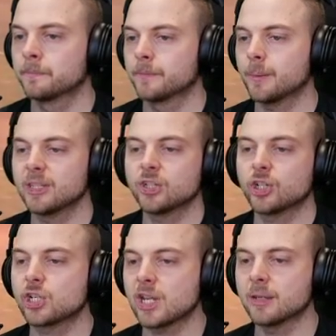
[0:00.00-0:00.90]
I mean, they're
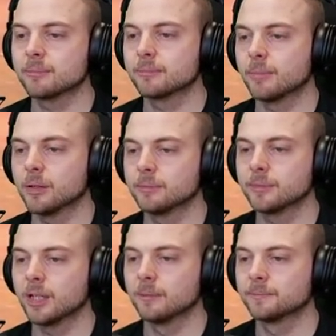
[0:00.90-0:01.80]
just sheep, but,
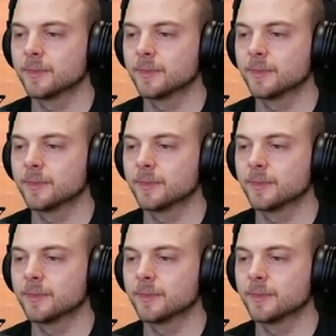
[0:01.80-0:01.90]
you know.